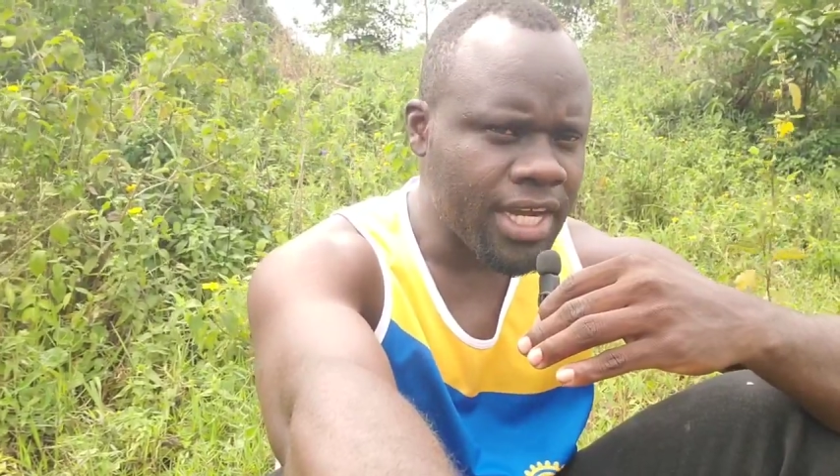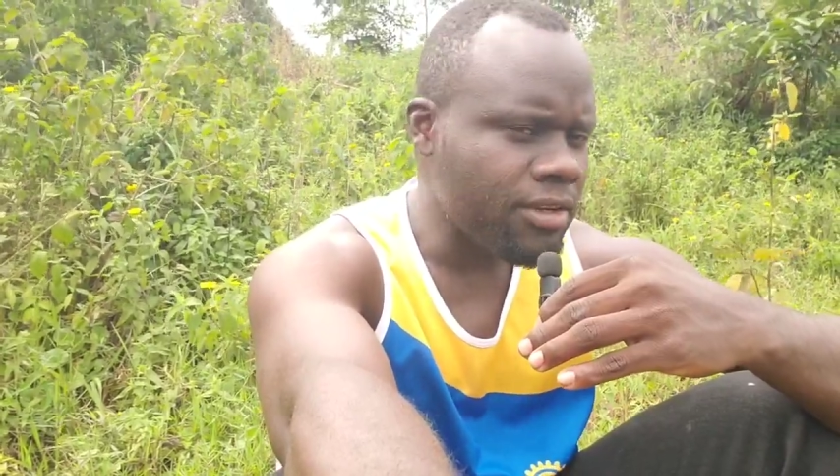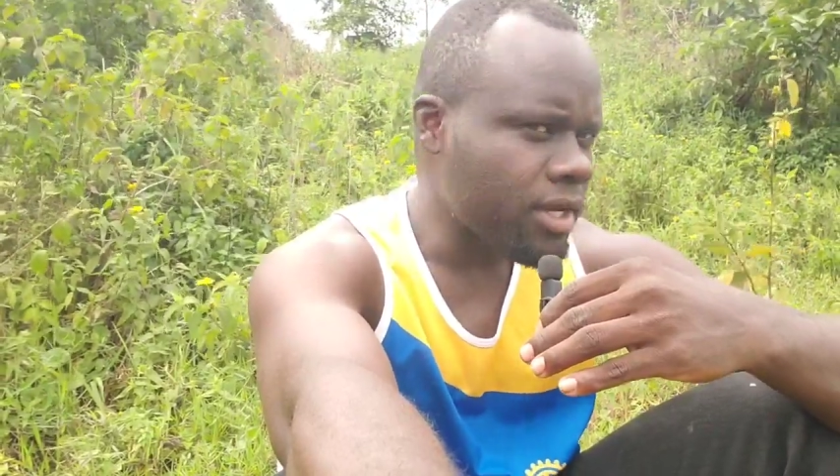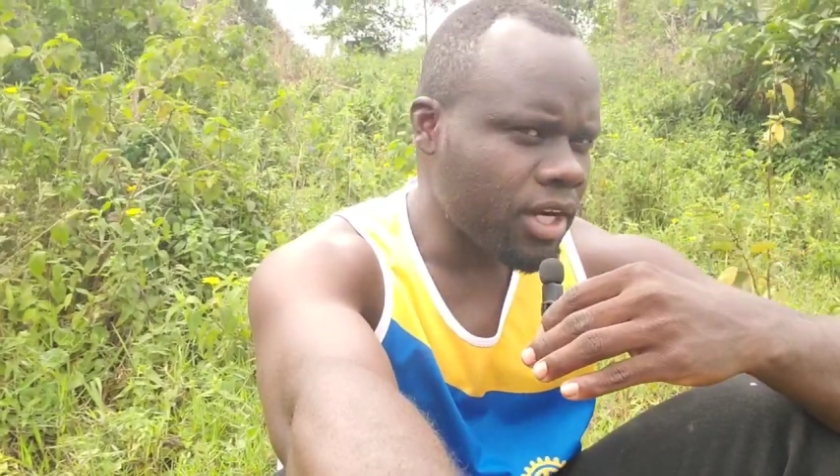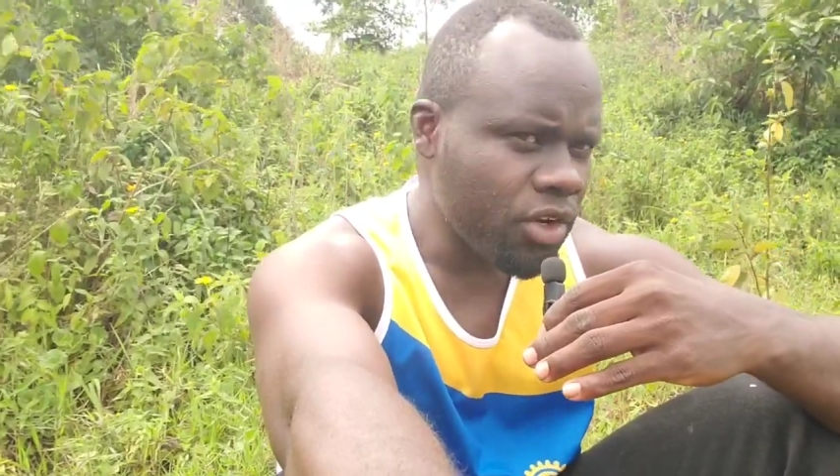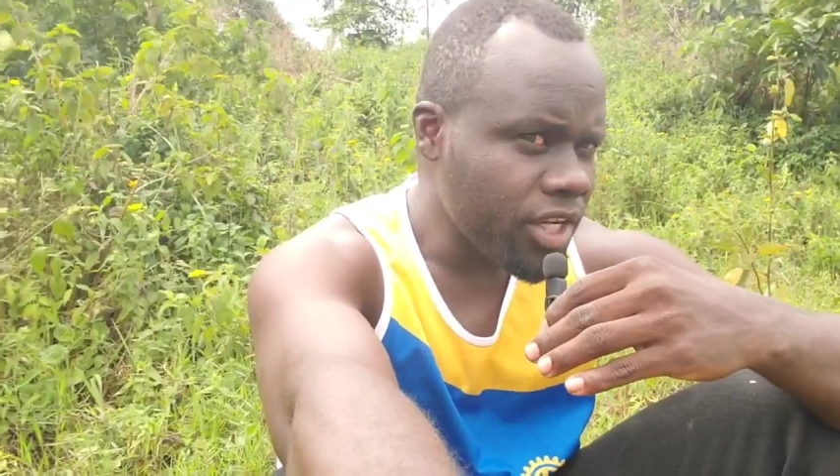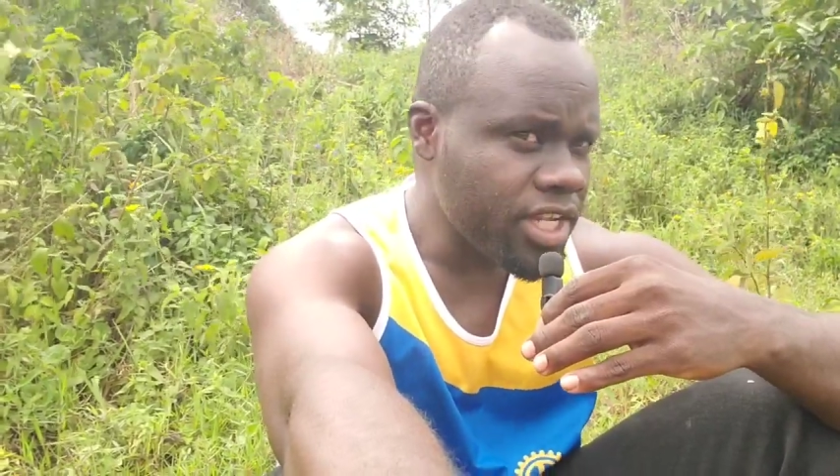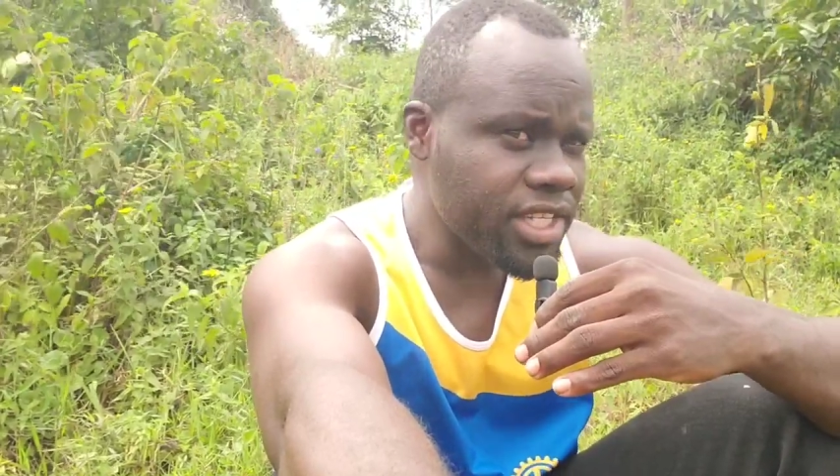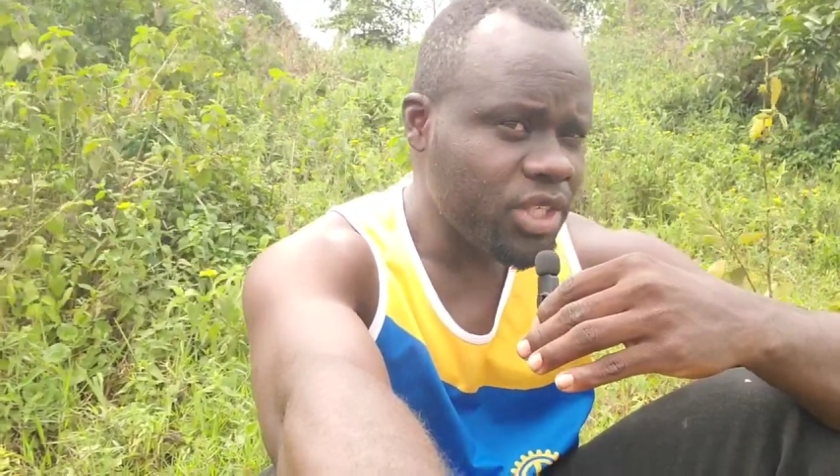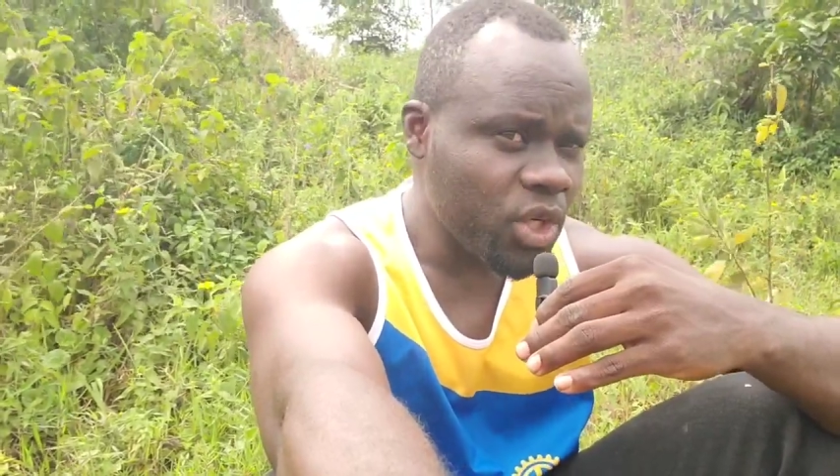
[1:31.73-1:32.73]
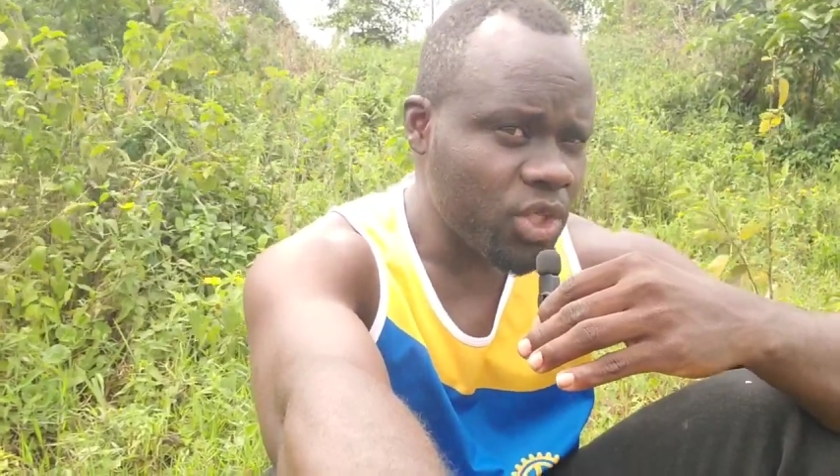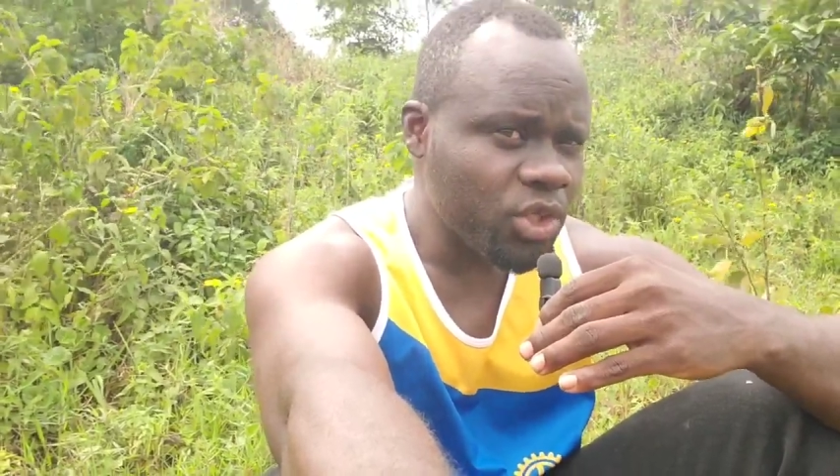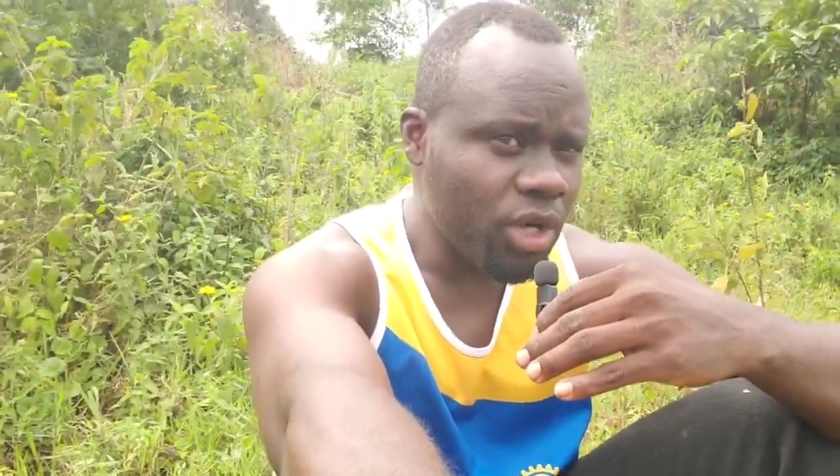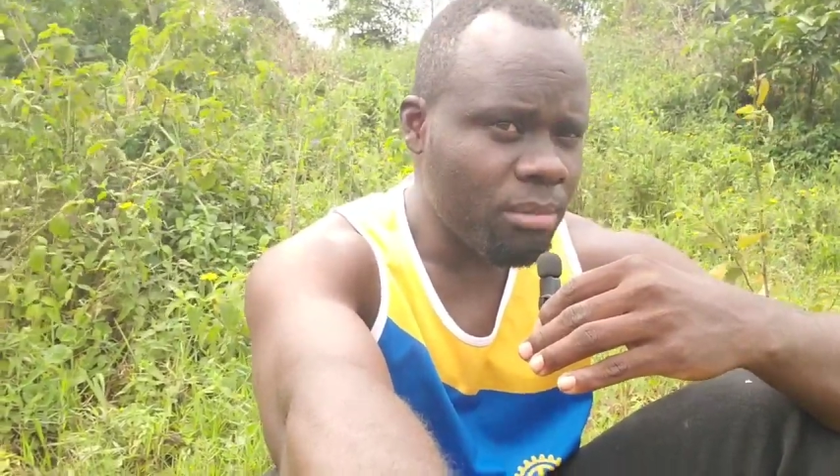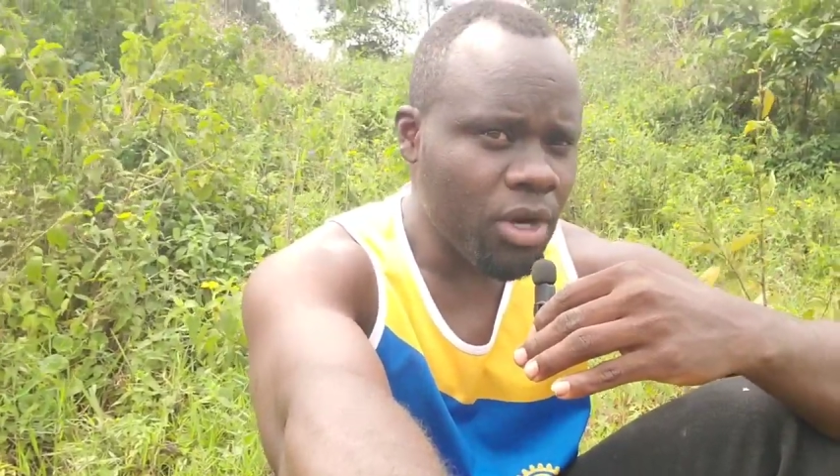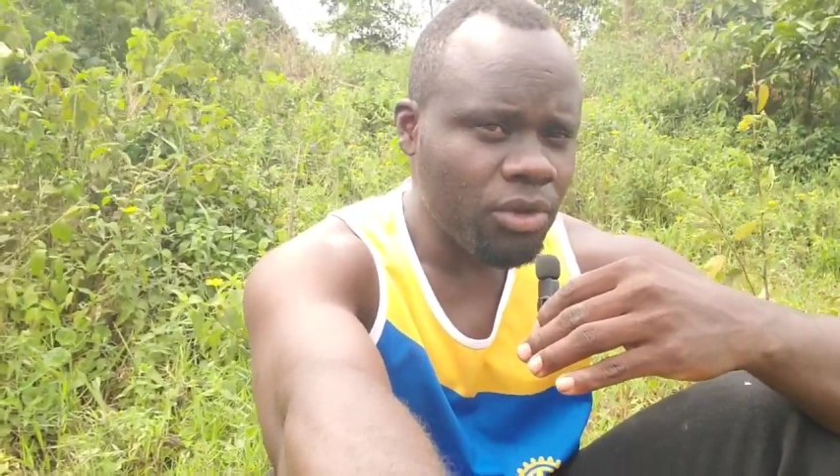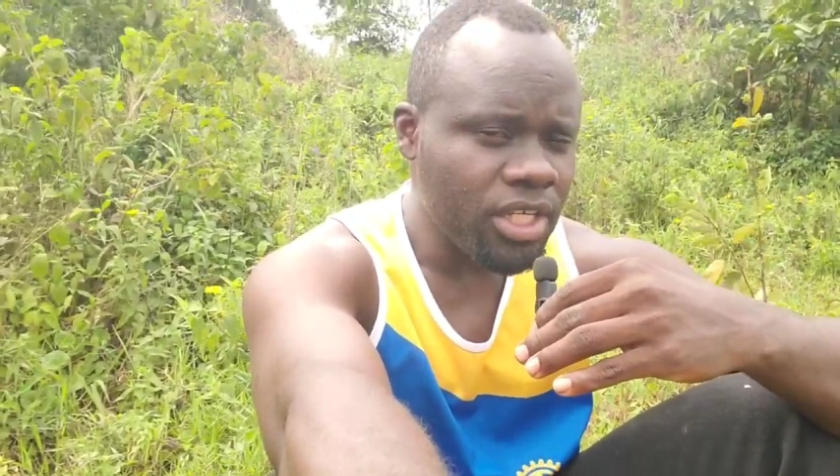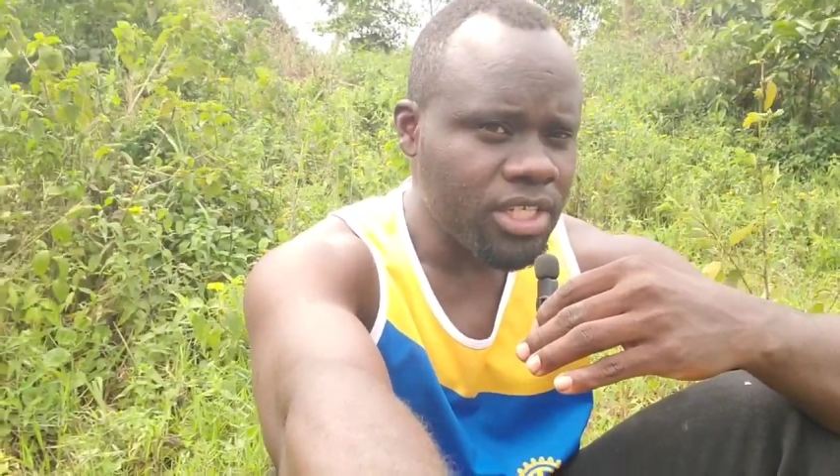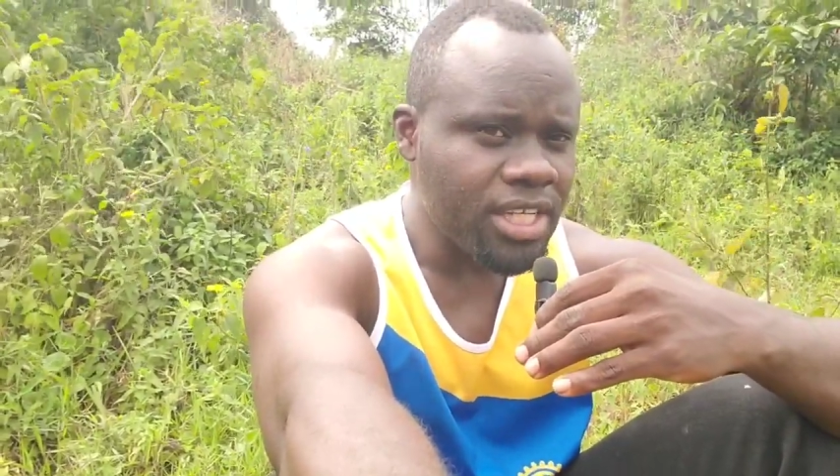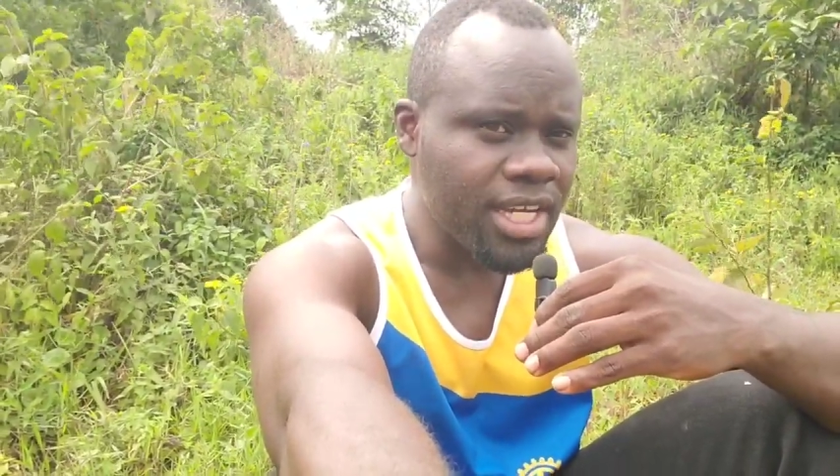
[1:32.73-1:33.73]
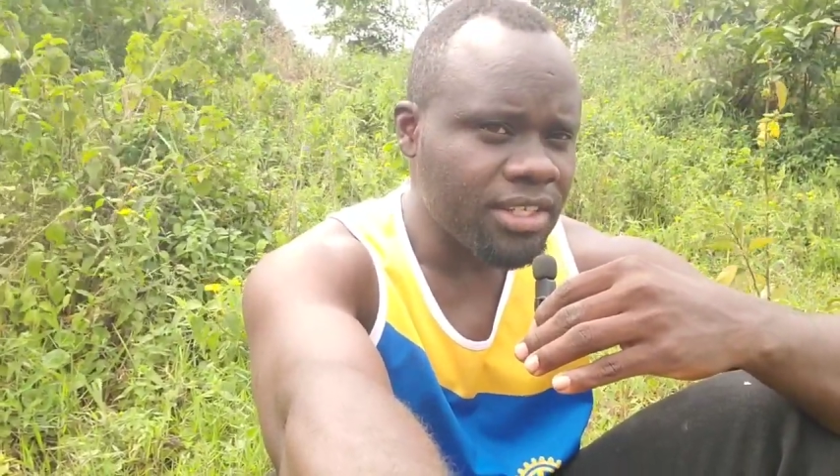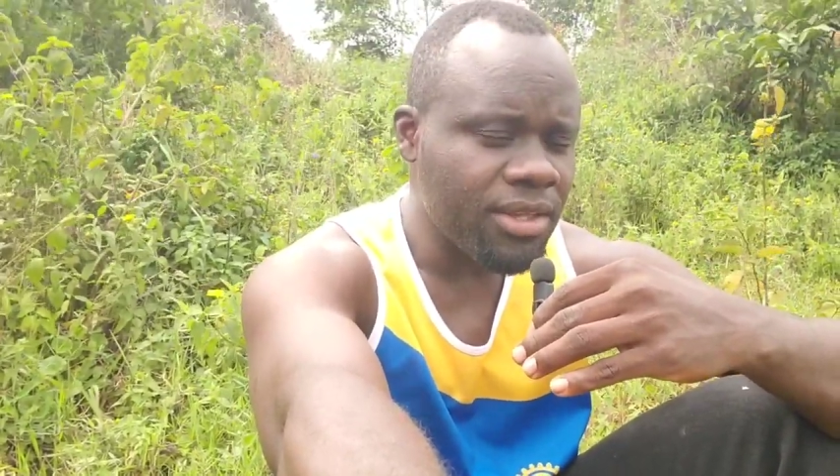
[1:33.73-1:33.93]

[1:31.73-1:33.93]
and the audience don't know about this that